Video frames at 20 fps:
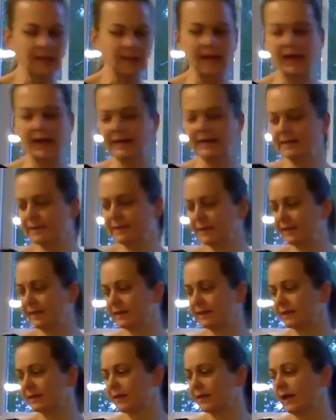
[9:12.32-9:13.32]
And
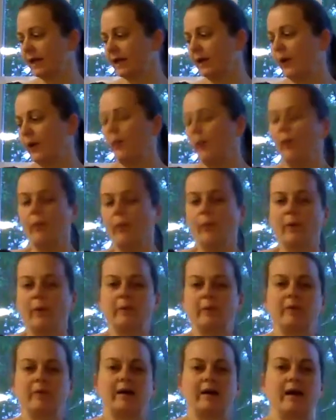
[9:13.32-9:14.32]
since when
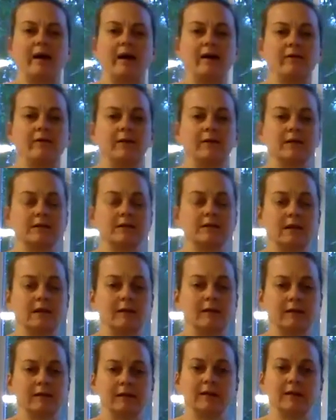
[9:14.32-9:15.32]
we have a
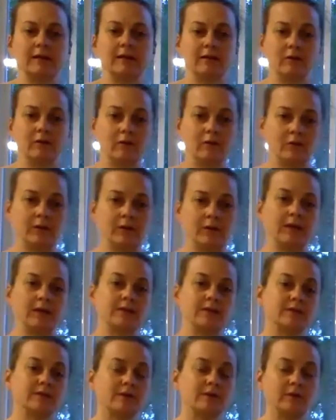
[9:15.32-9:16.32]
solid, or an
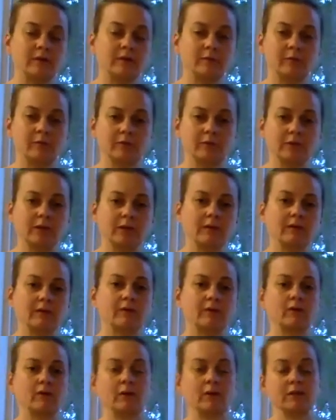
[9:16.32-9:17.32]
insoluble solid,
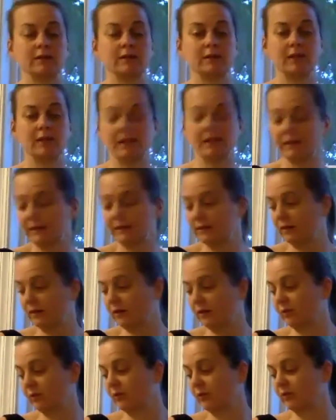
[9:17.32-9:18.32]
or a slightly
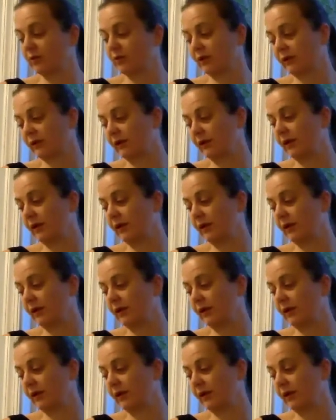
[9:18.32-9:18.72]
soluble solid